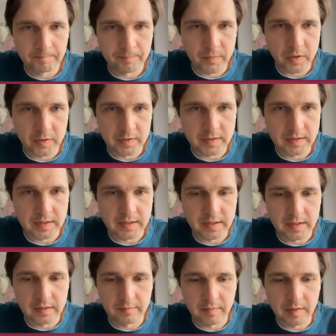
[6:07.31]

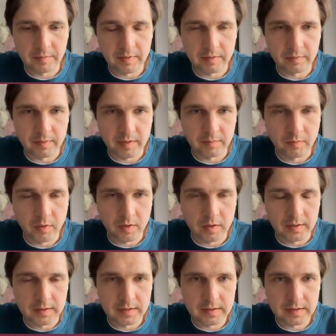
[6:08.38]
USD, and maybe we
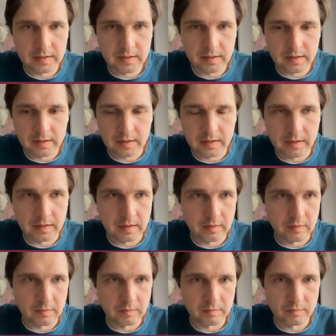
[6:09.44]
bought
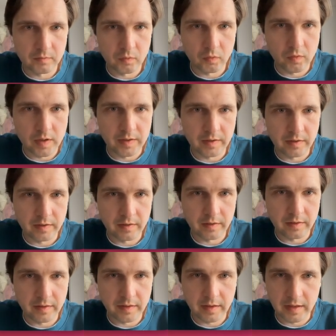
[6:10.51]
one
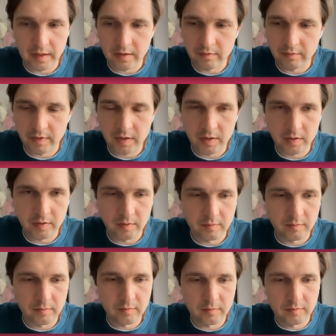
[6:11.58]

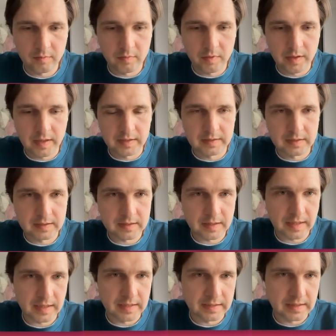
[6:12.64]
Ethereum at
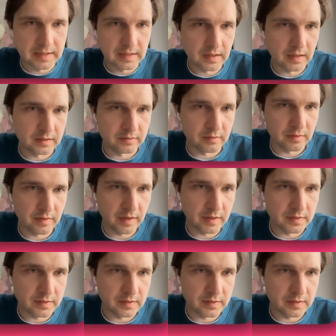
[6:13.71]
1800.